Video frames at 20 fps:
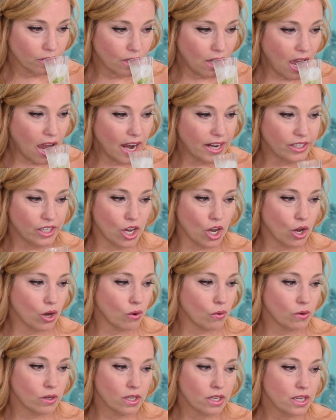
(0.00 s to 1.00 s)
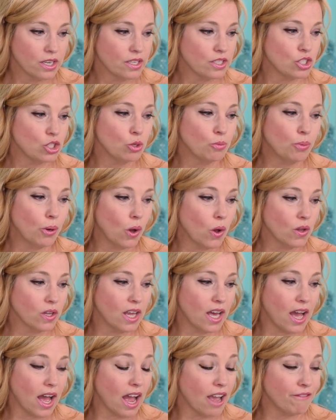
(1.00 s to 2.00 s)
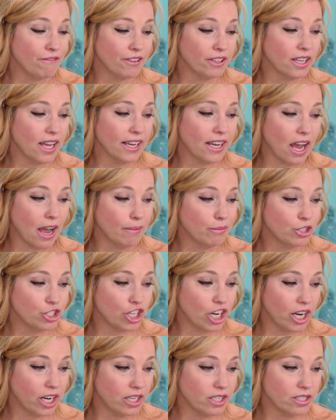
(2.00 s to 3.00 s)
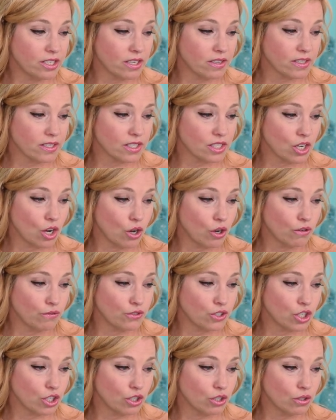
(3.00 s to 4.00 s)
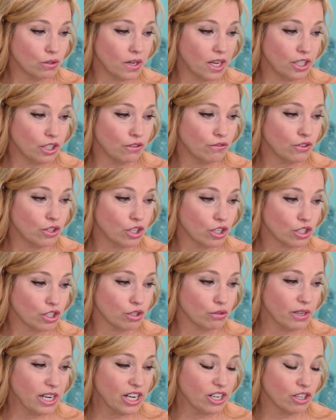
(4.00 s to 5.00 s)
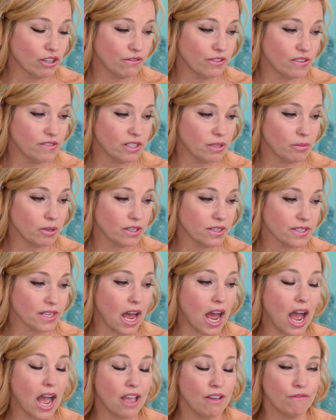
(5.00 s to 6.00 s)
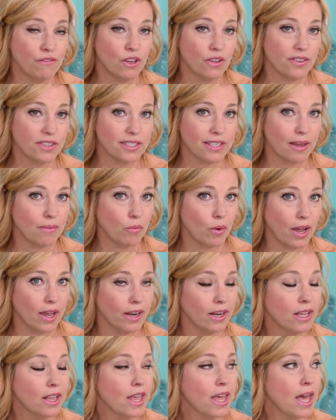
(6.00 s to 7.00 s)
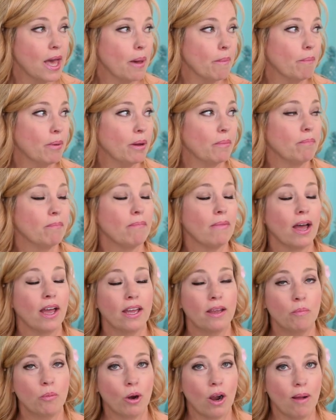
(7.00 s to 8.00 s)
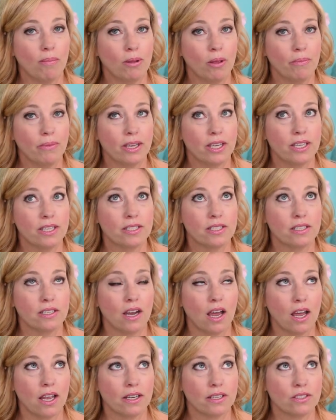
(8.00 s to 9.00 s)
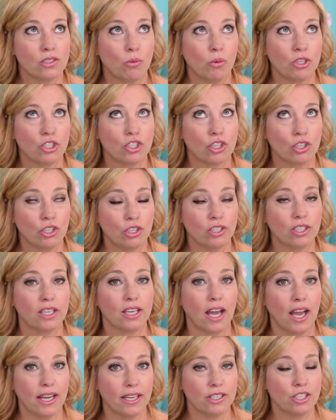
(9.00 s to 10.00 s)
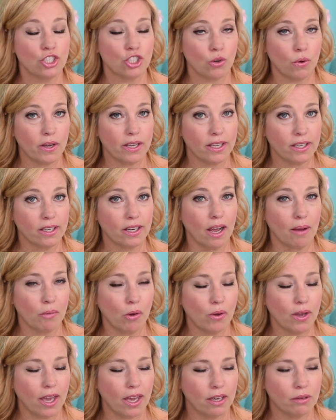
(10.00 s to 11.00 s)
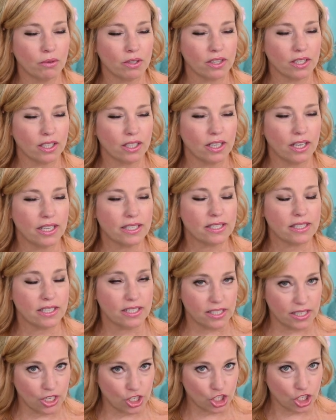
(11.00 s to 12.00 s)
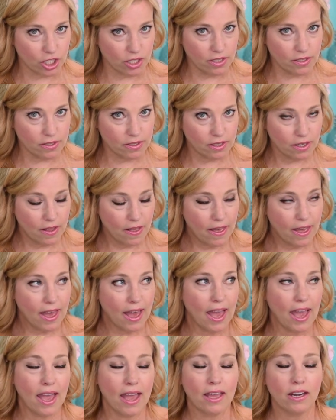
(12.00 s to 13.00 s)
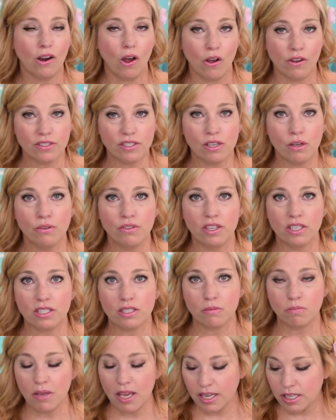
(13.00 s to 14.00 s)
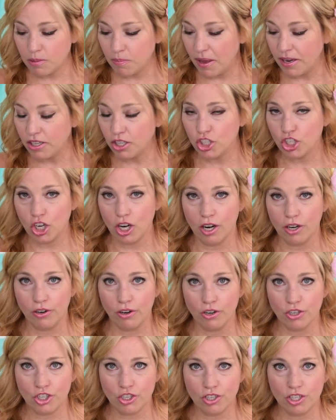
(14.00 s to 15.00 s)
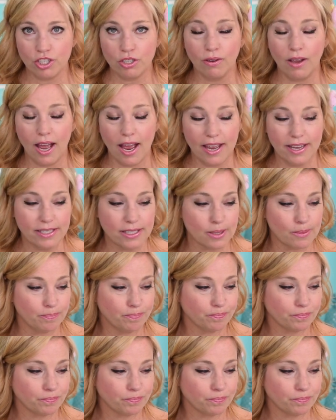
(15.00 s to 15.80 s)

I know. Sue Pola, I feel like I'm chained to the stove too, and you've cooked 350 meals. I feel the same way, but my problem is not so much the cooking. I enjoy it. I'm okay with it. It's the dishes and also this expenditure on groceries. You guys,